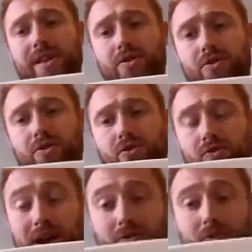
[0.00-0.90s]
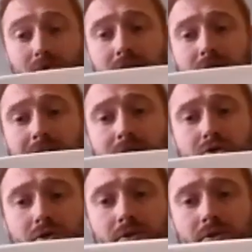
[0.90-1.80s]
stressed or under
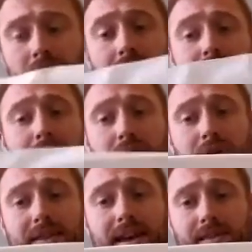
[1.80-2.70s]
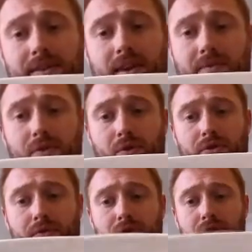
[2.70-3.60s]
tension, and I put exactly the same
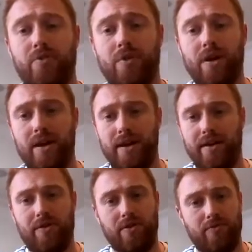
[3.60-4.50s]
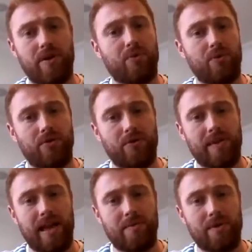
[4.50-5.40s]
force through, it's going to rip or cause
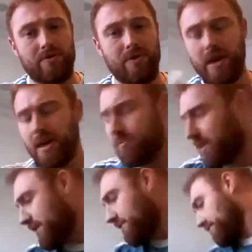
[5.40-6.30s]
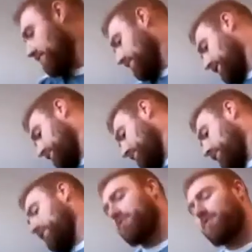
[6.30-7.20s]
damage. I
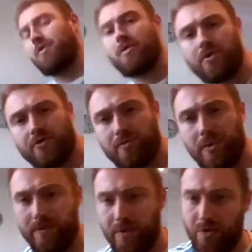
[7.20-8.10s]
learned so much from my first